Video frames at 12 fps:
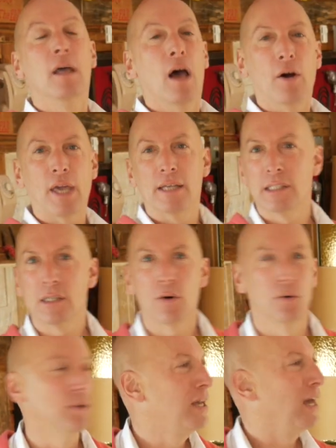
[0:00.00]
Okay,
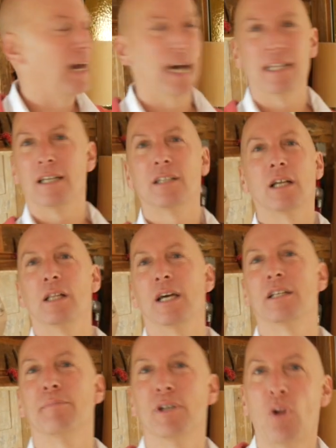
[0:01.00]
so I like to
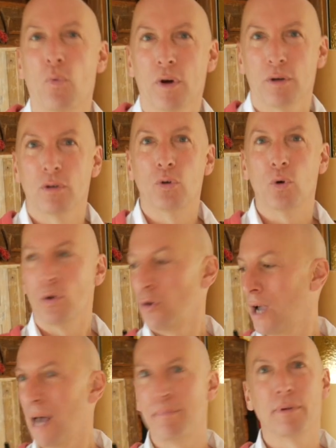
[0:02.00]
collect a bunch of weird, cool
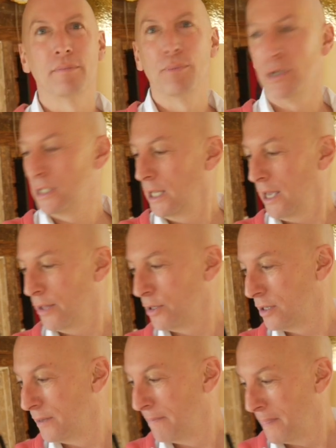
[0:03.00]
crap and put it
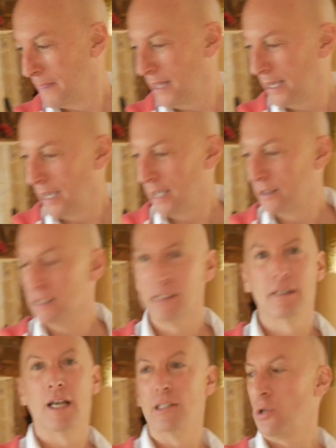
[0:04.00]
together. Like I got
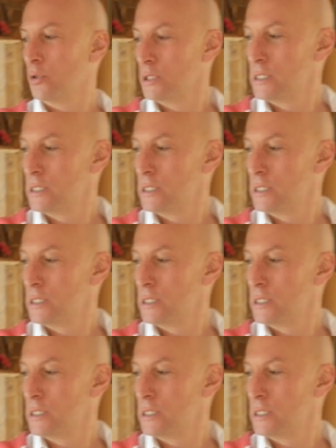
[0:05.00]
this nice old